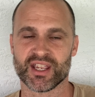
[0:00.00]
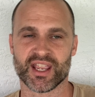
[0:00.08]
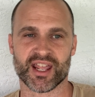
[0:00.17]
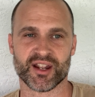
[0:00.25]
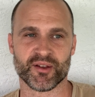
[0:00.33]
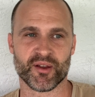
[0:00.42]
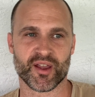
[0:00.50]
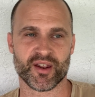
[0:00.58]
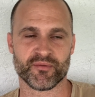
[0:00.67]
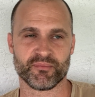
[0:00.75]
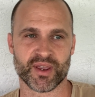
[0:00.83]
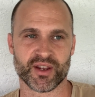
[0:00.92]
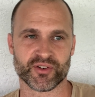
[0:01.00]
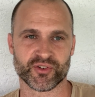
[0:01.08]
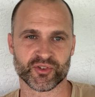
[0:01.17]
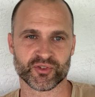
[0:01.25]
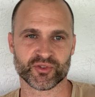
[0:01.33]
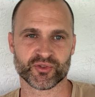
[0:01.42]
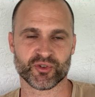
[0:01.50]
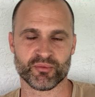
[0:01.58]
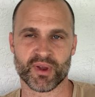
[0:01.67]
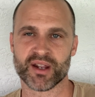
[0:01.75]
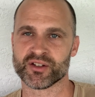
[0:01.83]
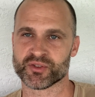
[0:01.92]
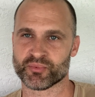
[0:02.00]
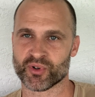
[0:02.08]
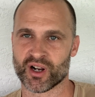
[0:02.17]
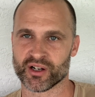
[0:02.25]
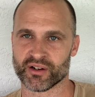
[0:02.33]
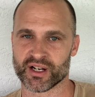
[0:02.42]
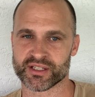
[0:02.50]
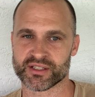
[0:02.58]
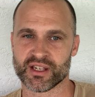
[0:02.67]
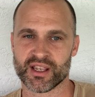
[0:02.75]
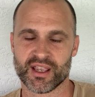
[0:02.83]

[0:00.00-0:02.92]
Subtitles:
and it made tremendous progress.